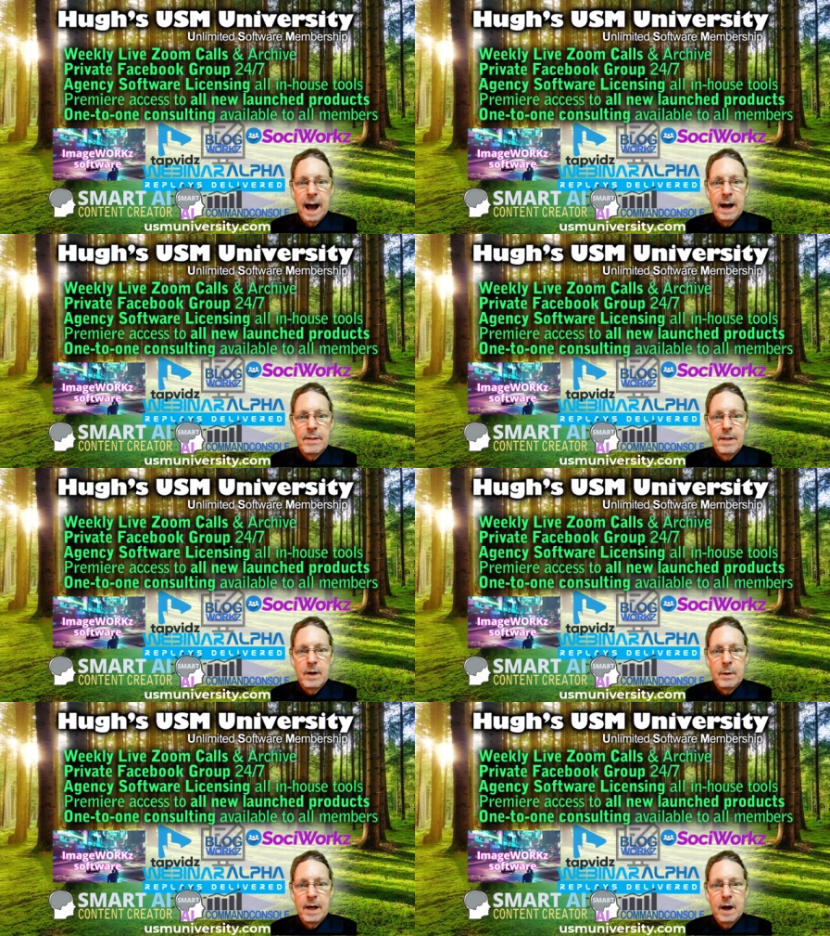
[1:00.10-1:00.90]
and
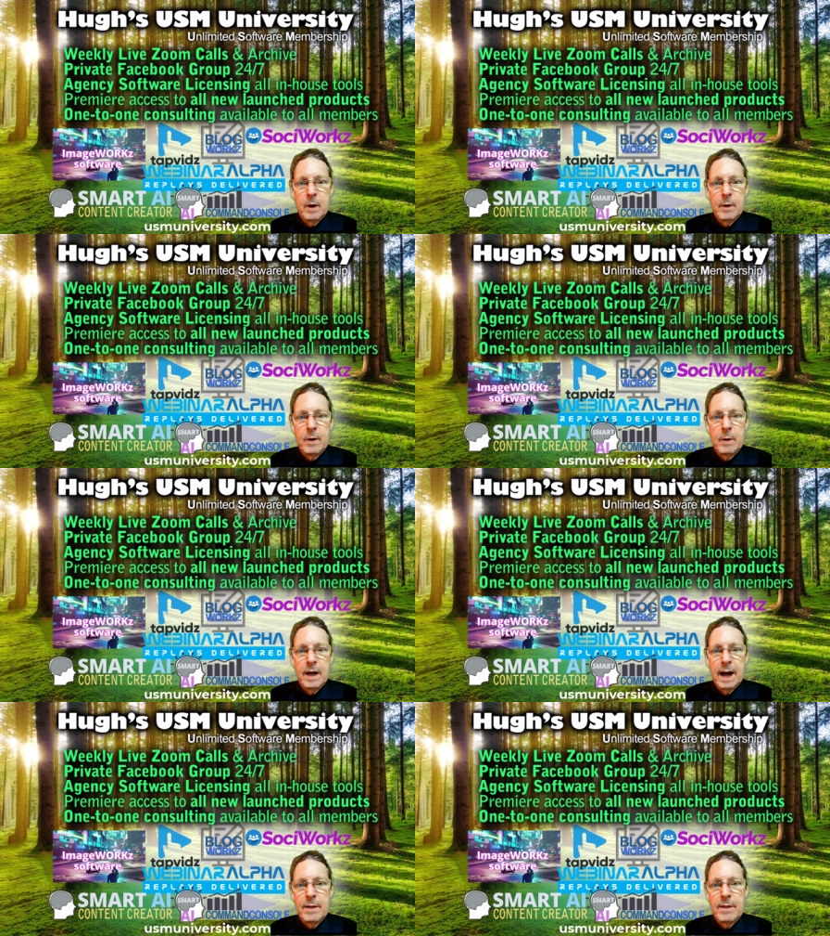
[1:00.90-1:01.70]
eventually a whole new
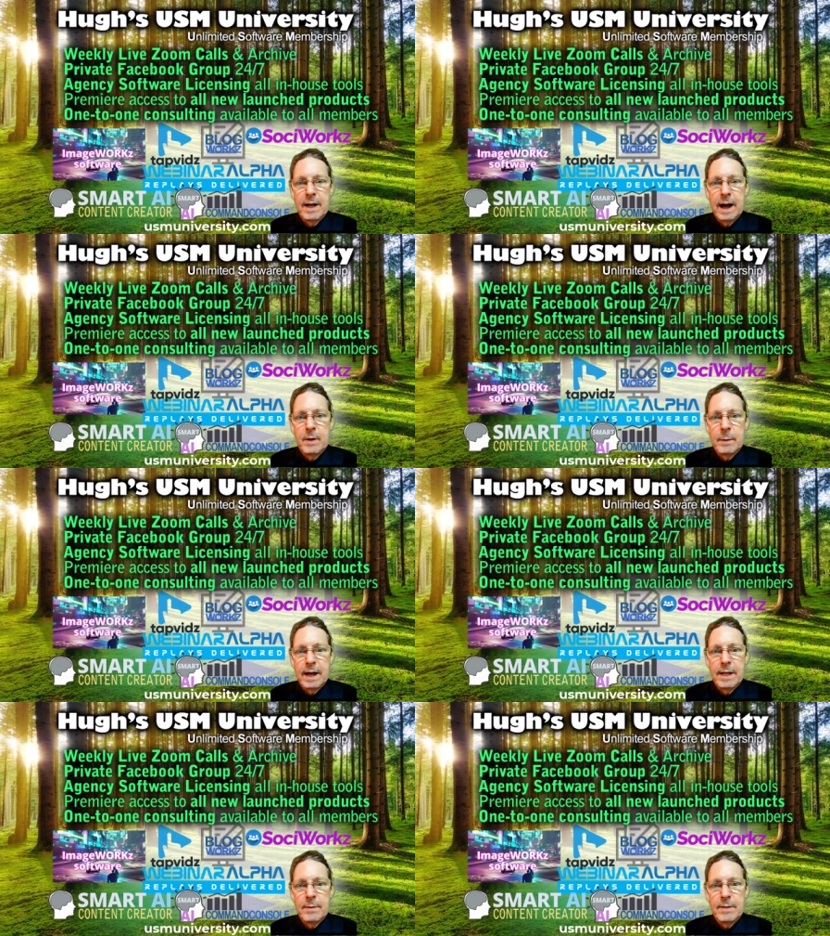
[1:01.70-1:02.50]
line of
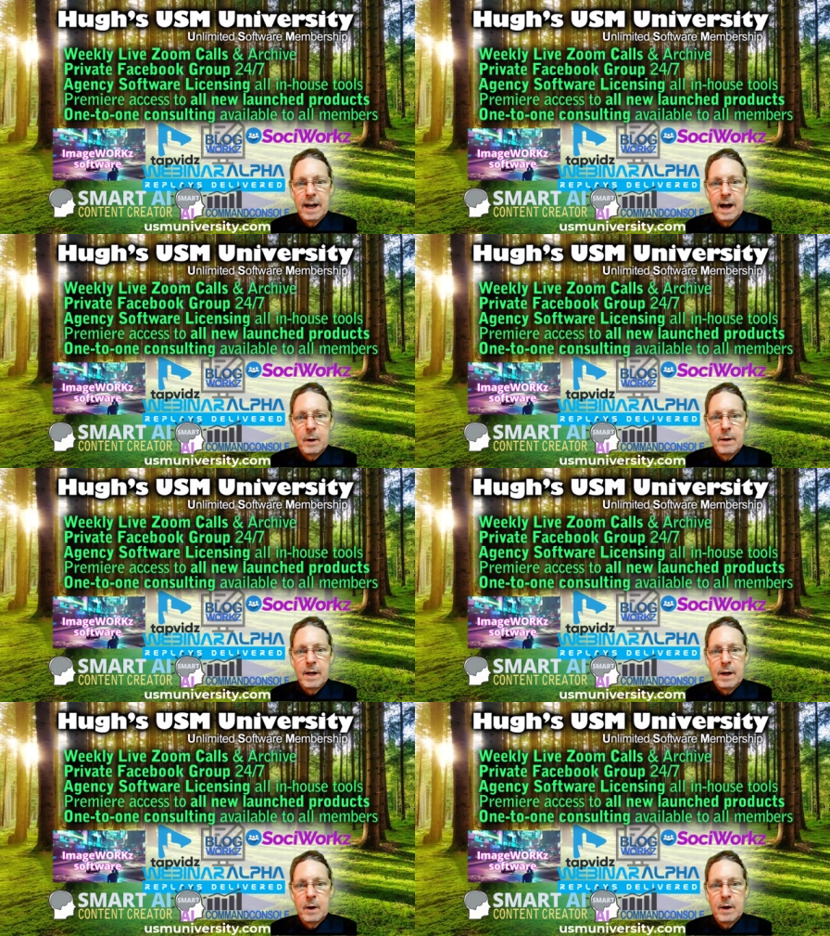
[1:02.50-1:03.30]
cloud-based video and
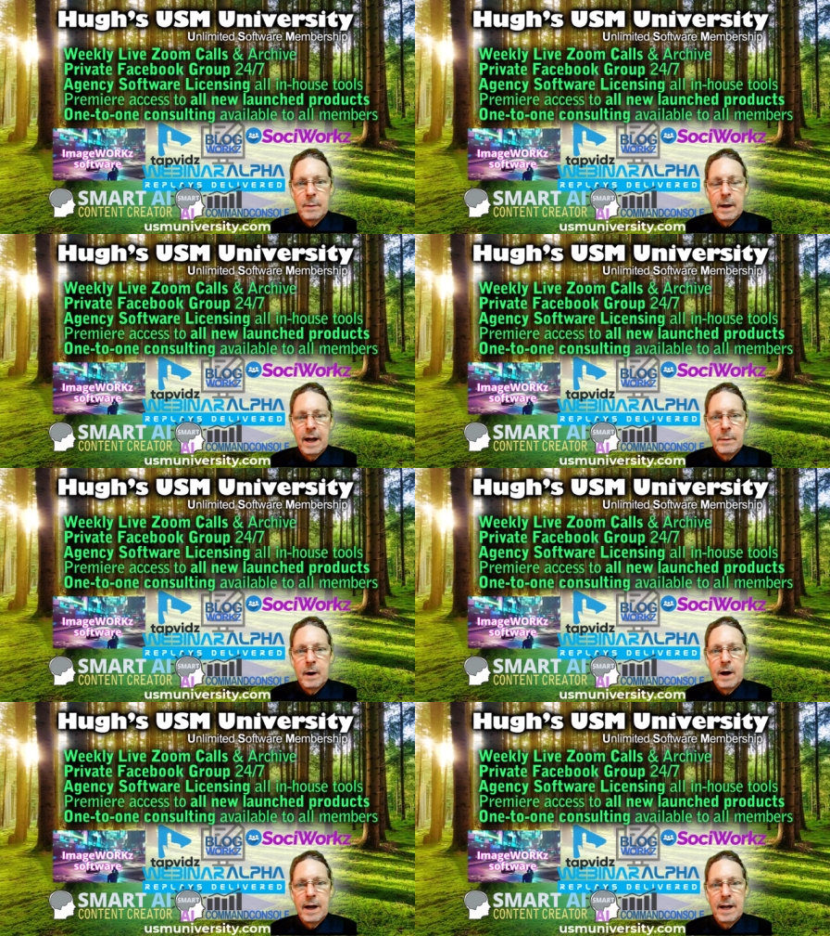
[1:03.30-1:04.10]
social media
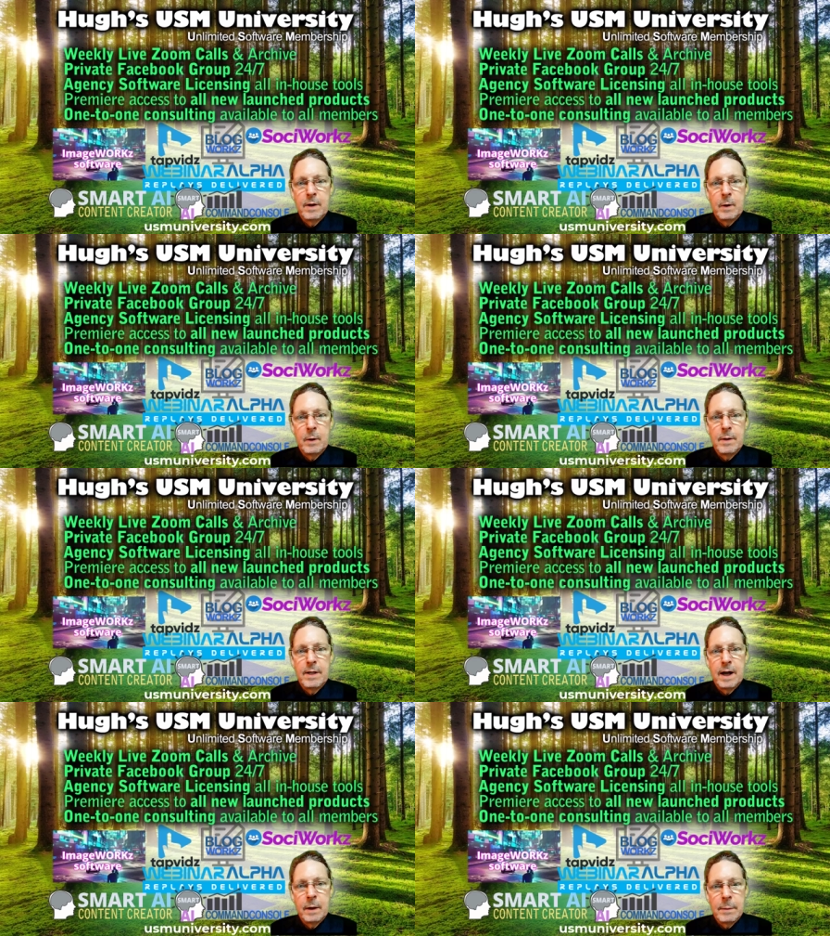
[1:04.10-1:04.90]
marketing tools,